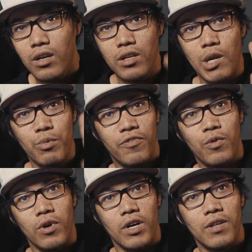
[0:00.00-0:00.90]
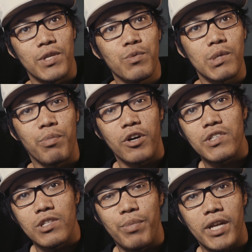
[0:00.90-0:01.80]
Number 4, this one's a
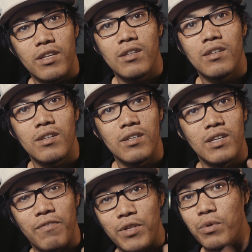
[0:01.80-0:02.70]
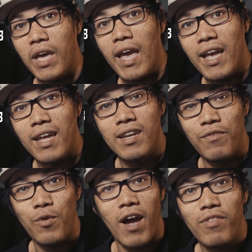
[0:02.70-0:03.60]
personal opinion. If you
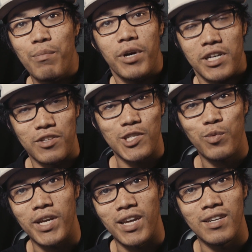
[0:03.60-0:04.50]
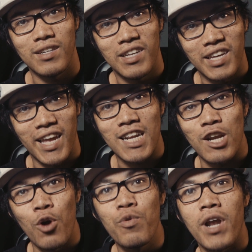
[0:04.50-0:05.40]
have the money to swing it, get
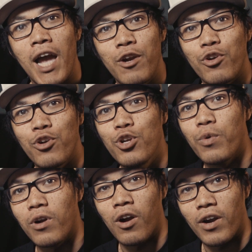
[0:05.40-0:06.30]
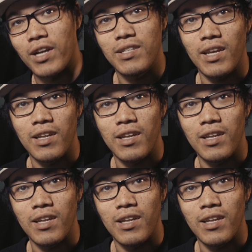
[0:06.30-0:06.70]
an 09 or newer RX8,